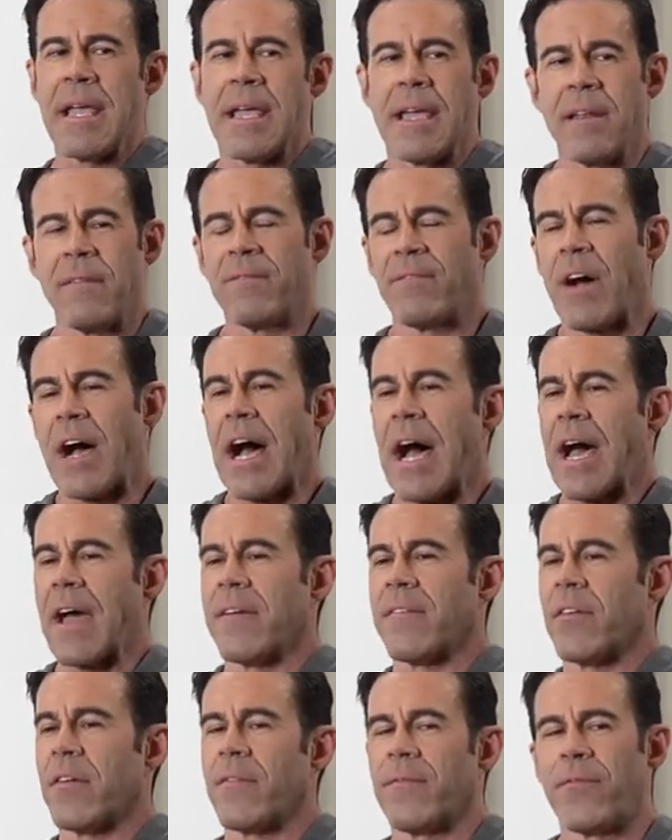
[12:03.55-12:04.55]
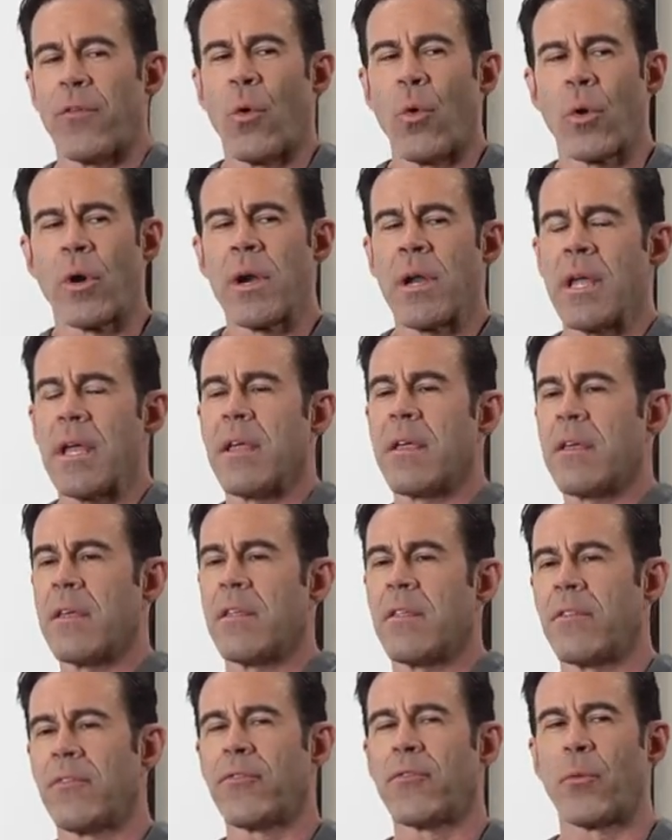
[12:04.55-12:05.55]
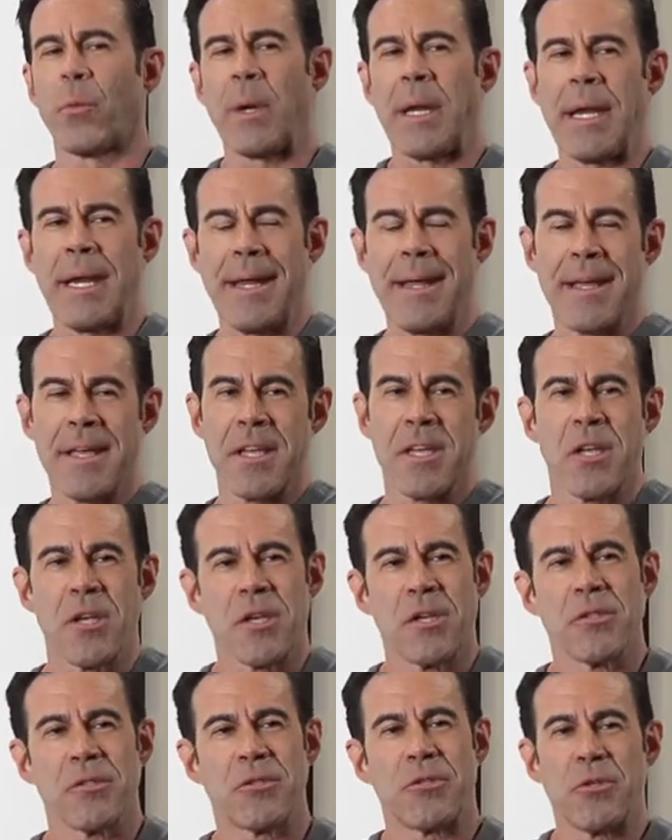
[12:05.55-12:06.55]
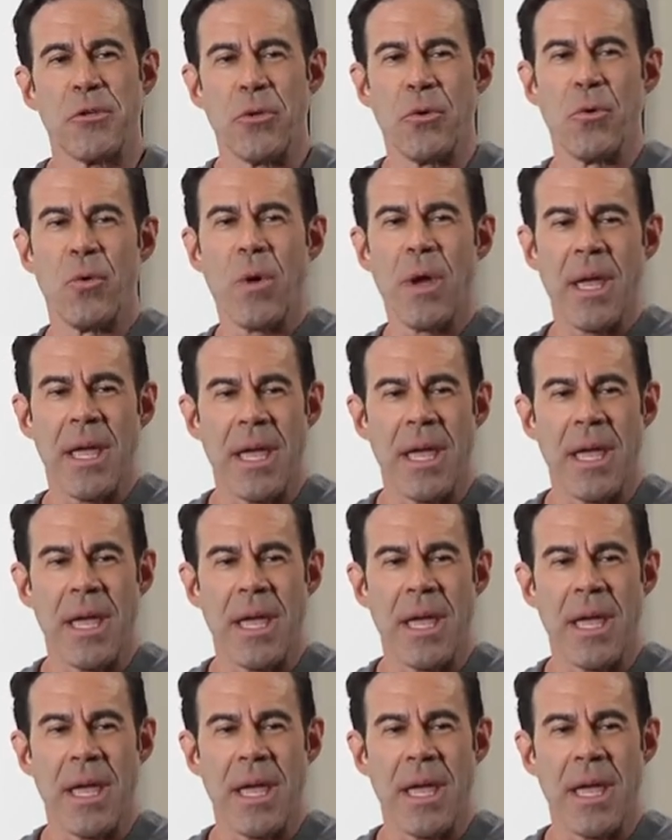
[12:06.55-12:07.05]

In 5, 4, 3, 2,